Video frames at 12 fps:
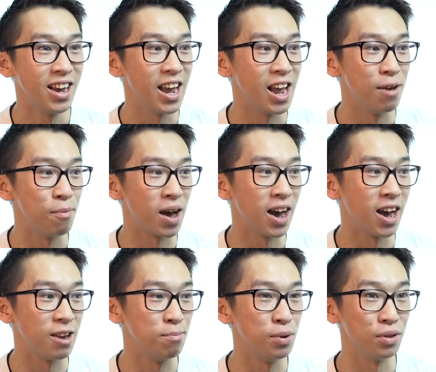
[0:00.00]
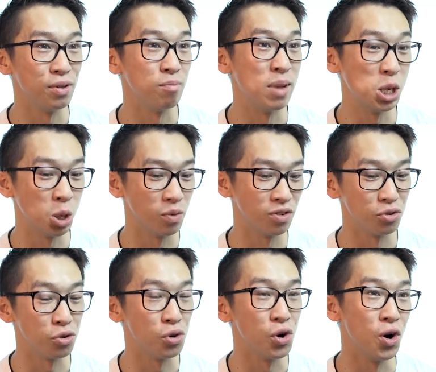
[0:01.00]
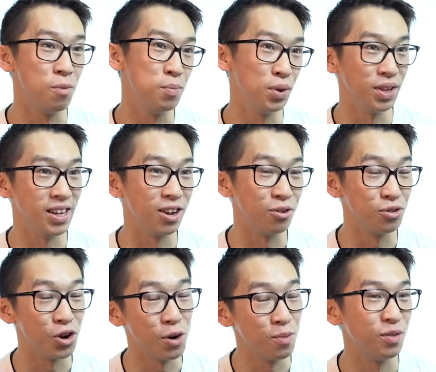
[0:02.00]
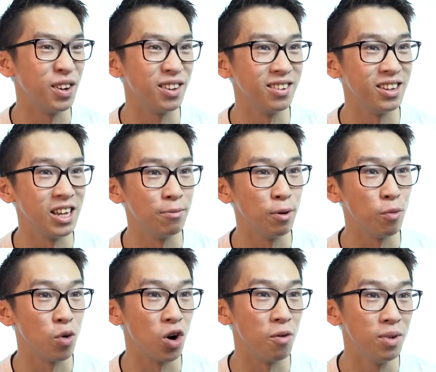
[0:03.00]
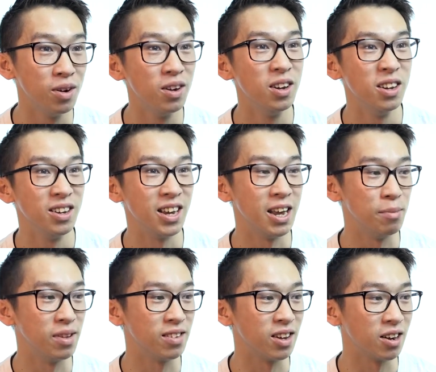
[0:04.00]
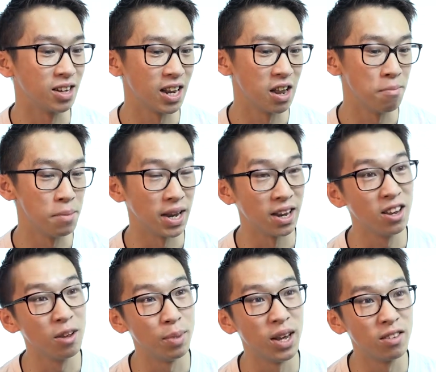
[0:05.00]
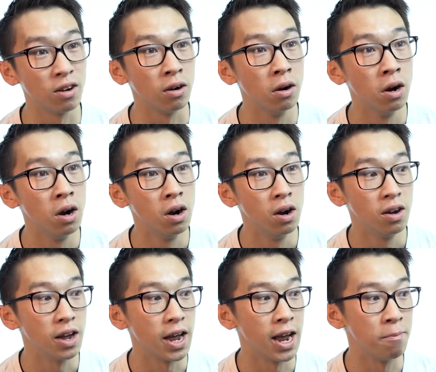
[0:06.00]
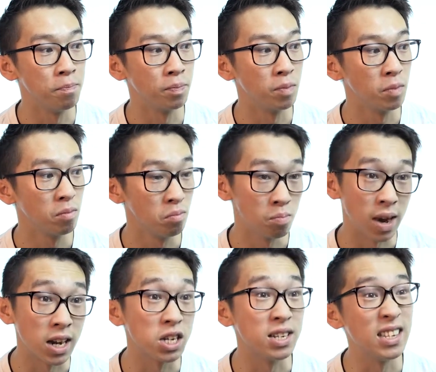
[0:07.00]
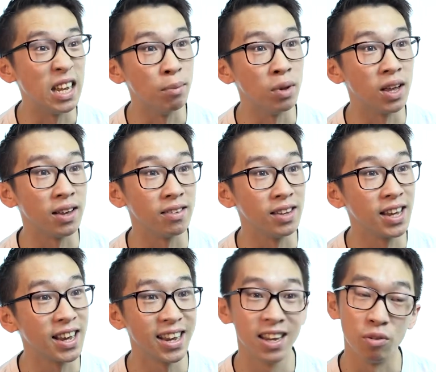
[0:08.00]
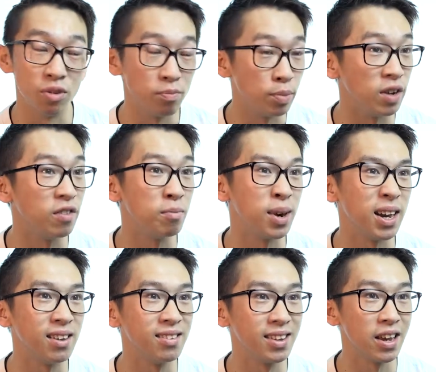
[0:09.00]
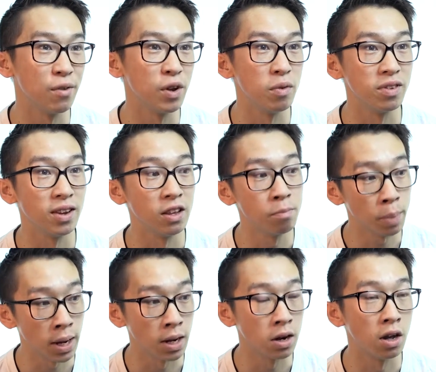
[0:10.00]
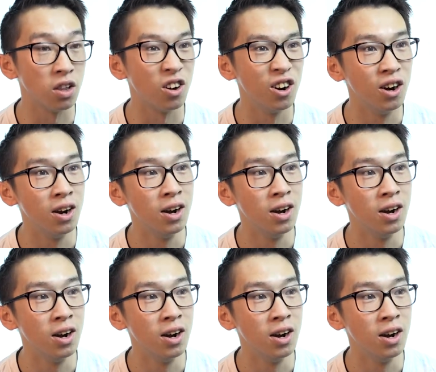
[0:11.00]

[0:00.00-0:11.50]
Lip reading: and made sure it wasn't too hot and put the kid on top of it to keep it warm as a kind of mini incubator. Managed to stabilise the kid, it was breathing by itself and it was a nice pink colour,